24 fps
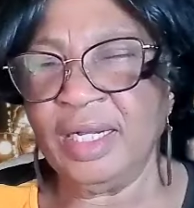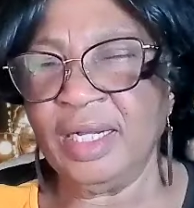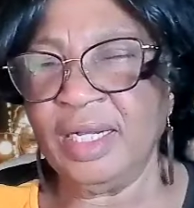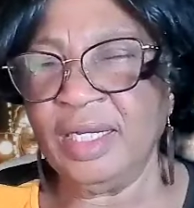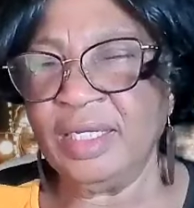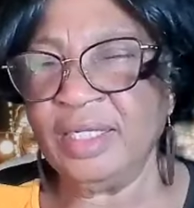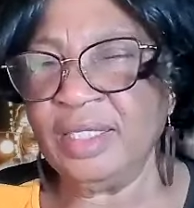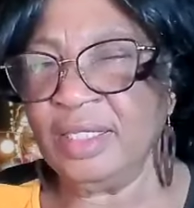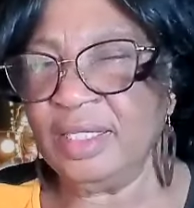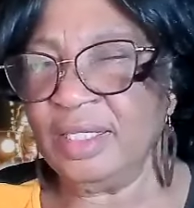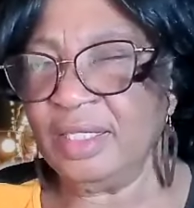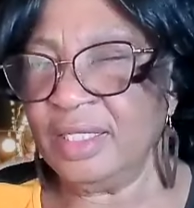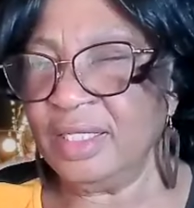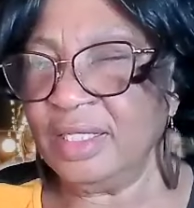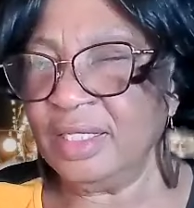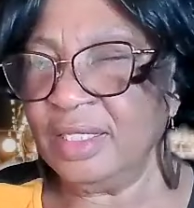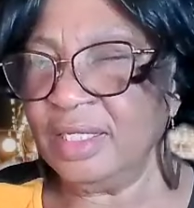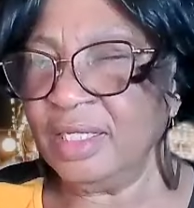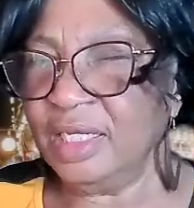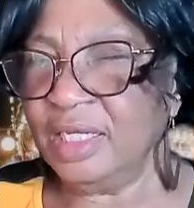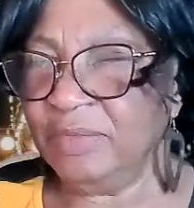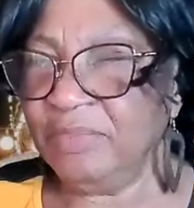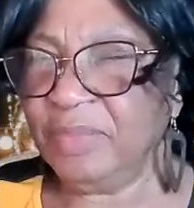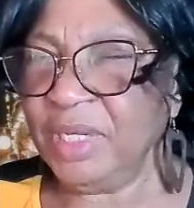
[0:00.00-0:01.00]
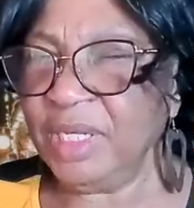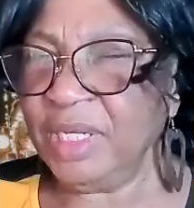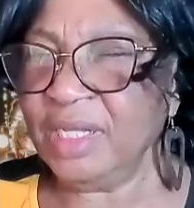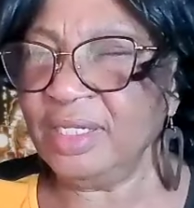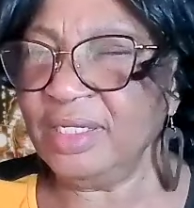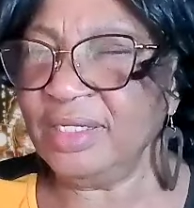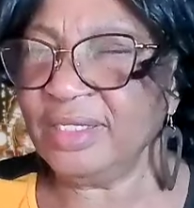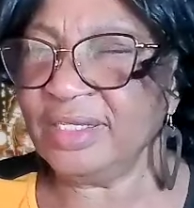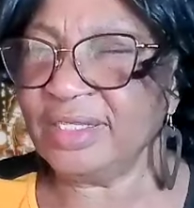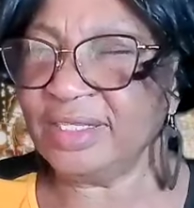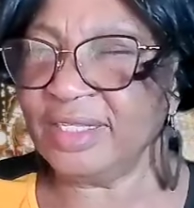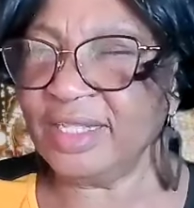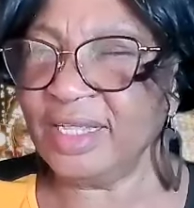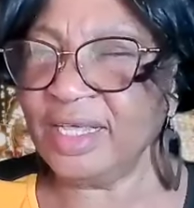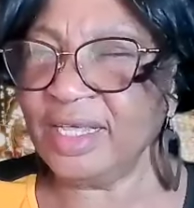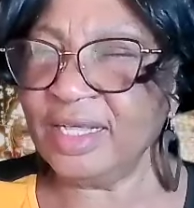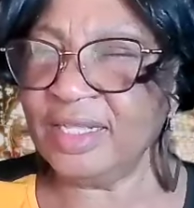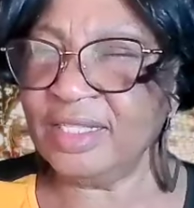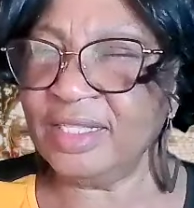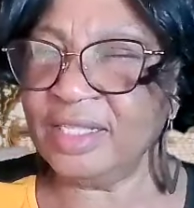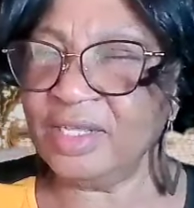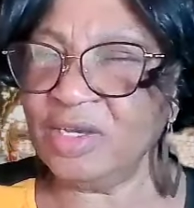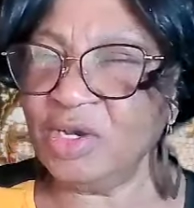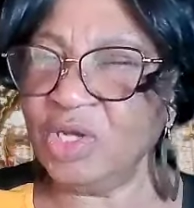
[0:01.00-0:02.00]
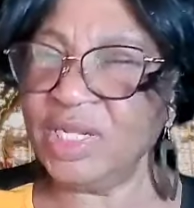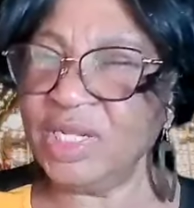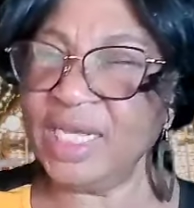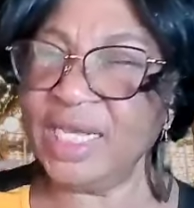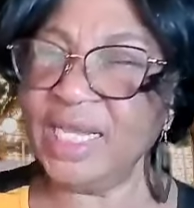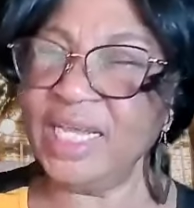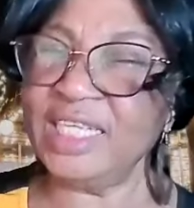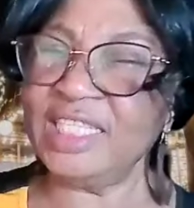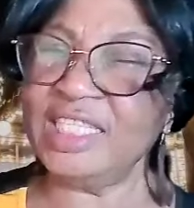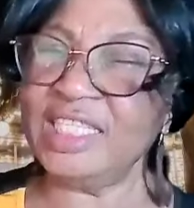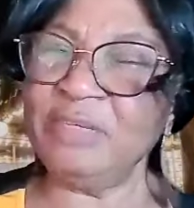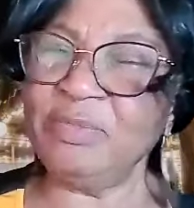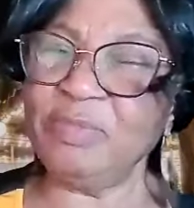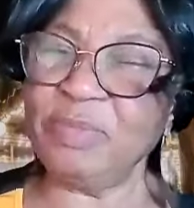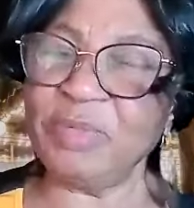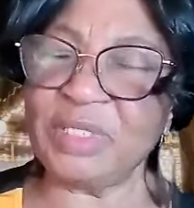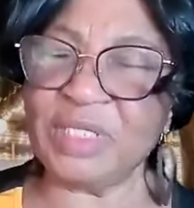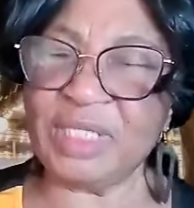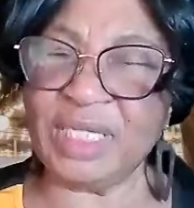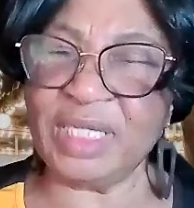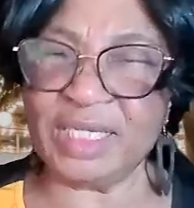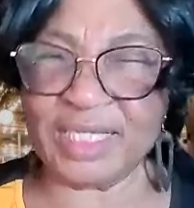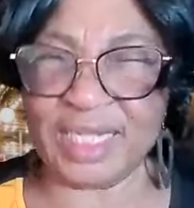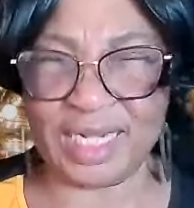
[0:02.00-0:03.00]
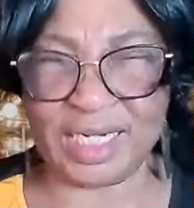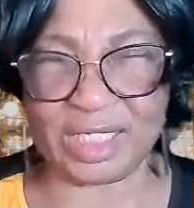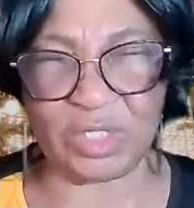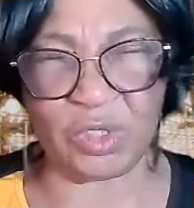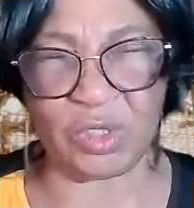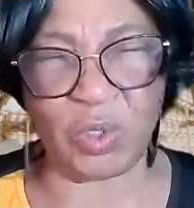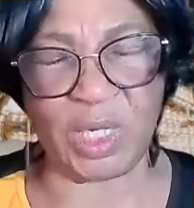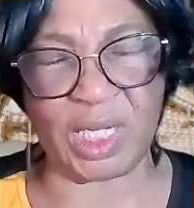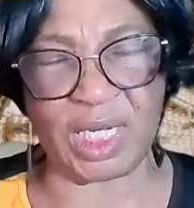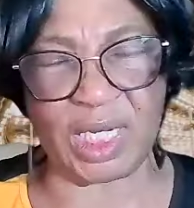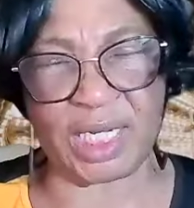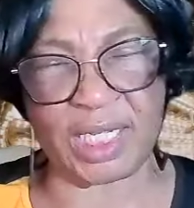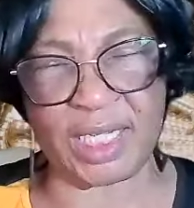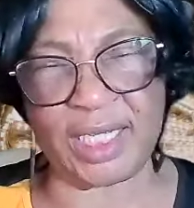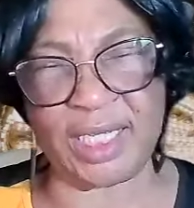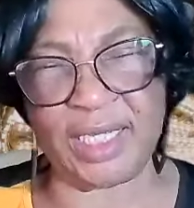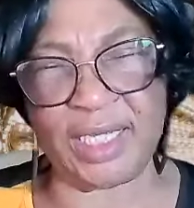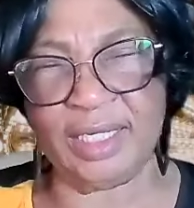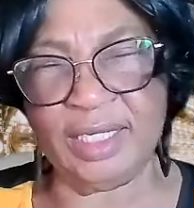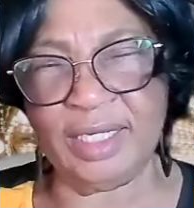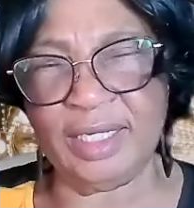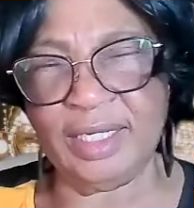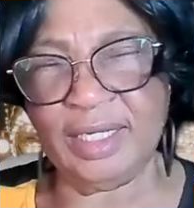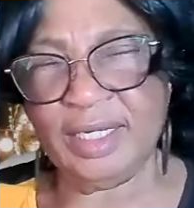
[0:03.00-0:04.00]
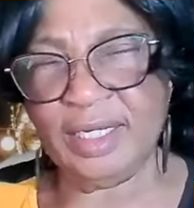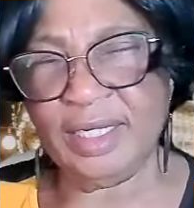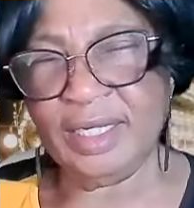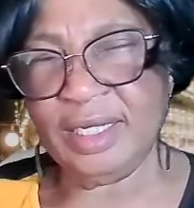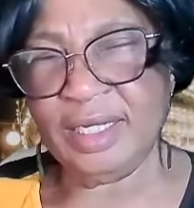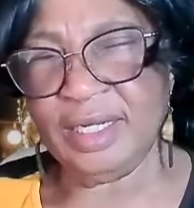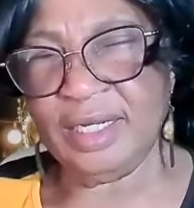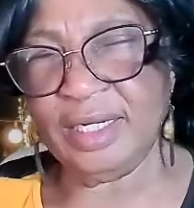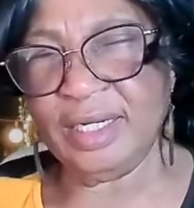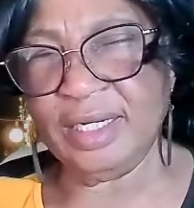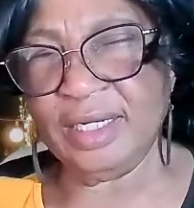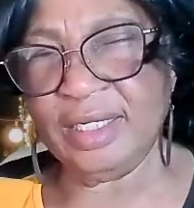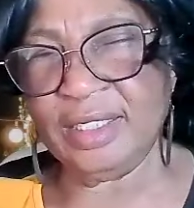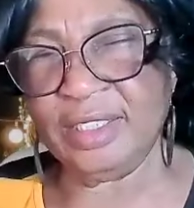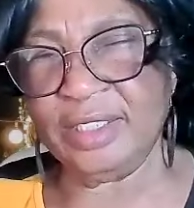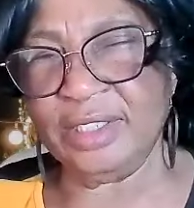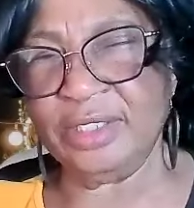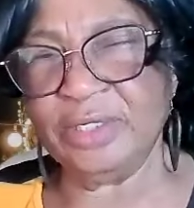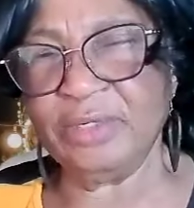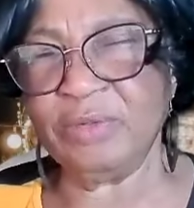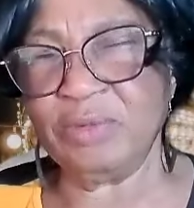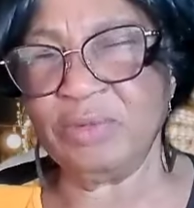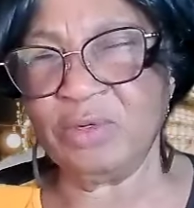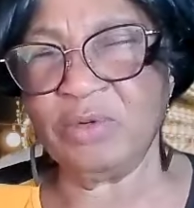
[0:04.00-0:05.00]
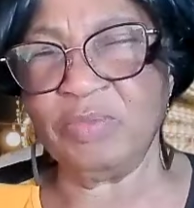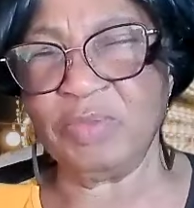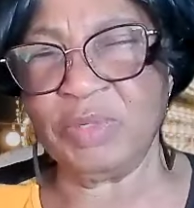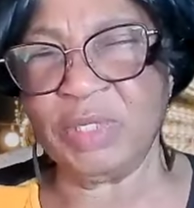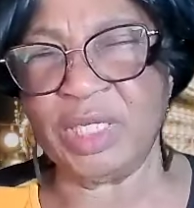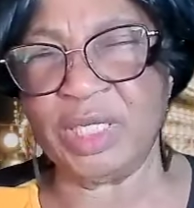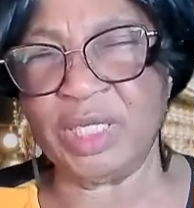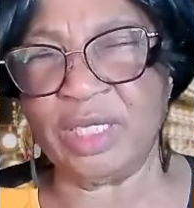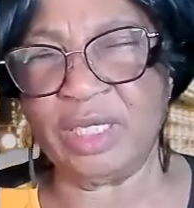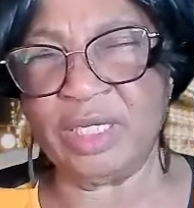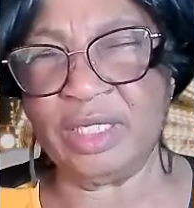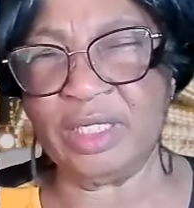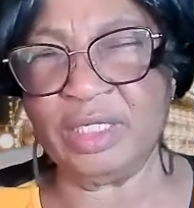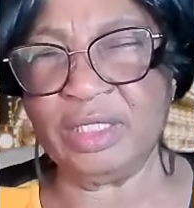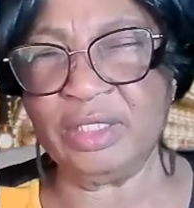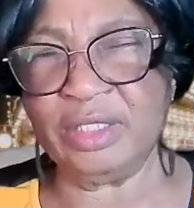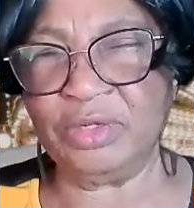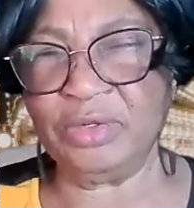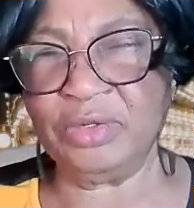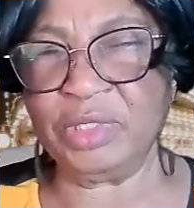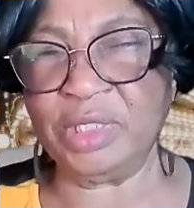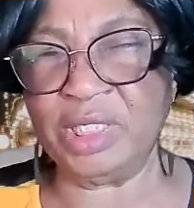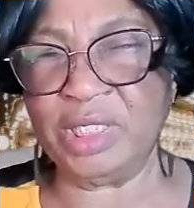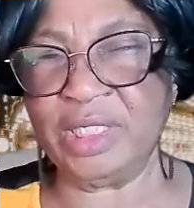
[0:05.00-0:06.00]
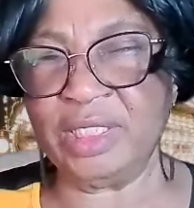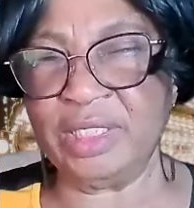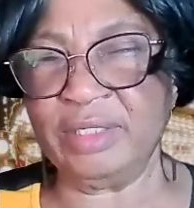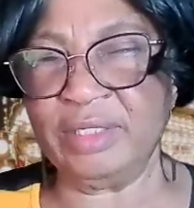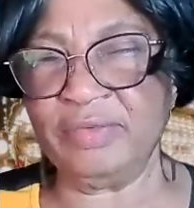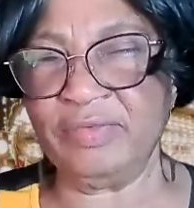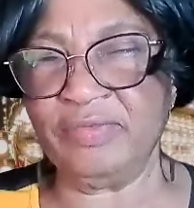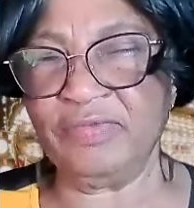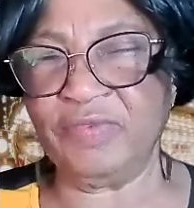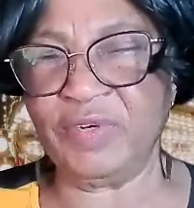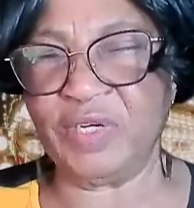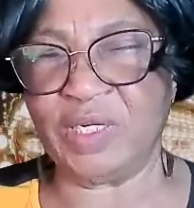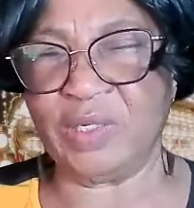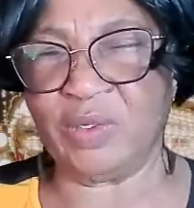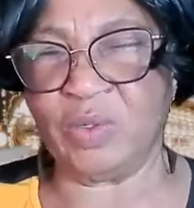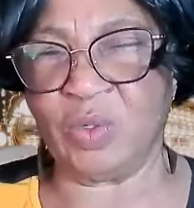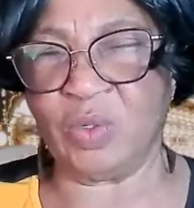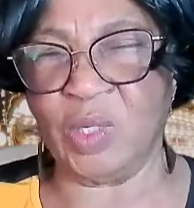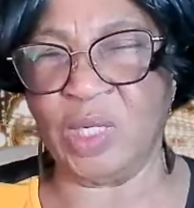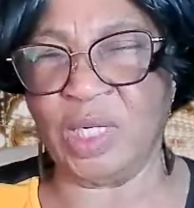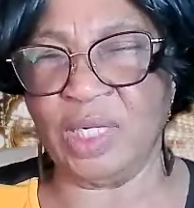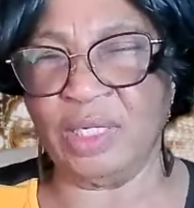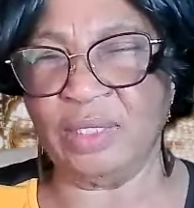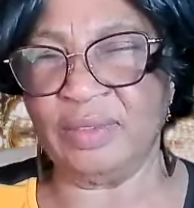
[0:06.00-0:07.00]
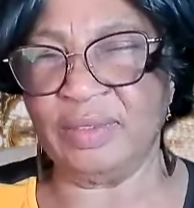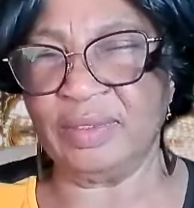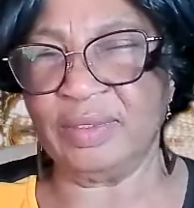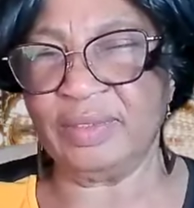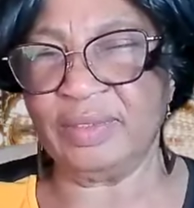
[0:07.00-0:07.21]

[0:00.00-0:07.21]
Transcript: and it means that the other 80% actually, you will be doing very well.